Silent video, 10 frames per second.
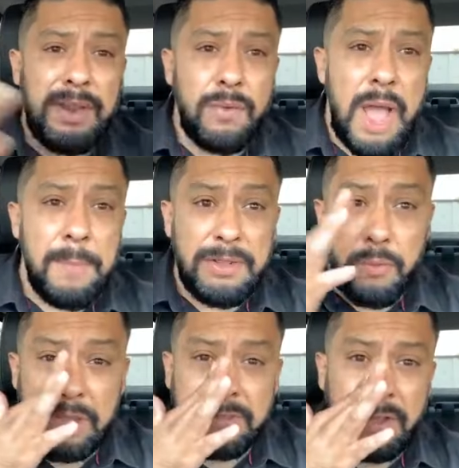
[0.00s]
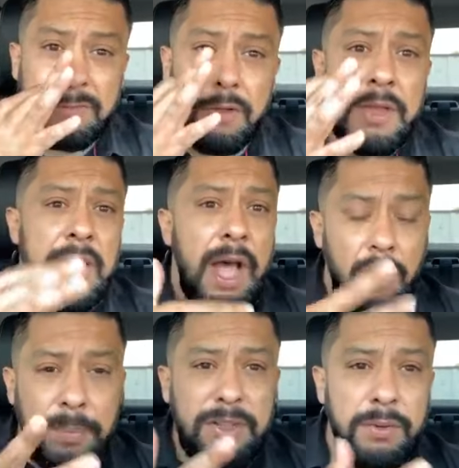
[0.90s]
I'm in the West Coast, so
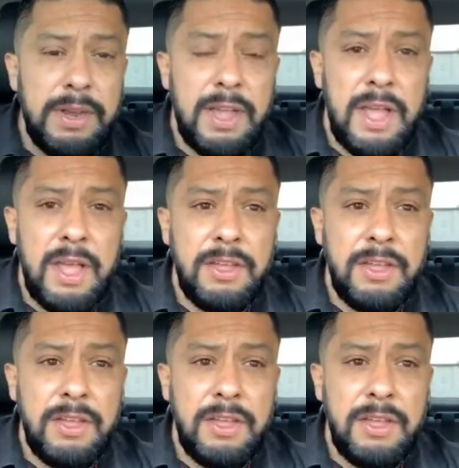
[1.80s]
I will be doing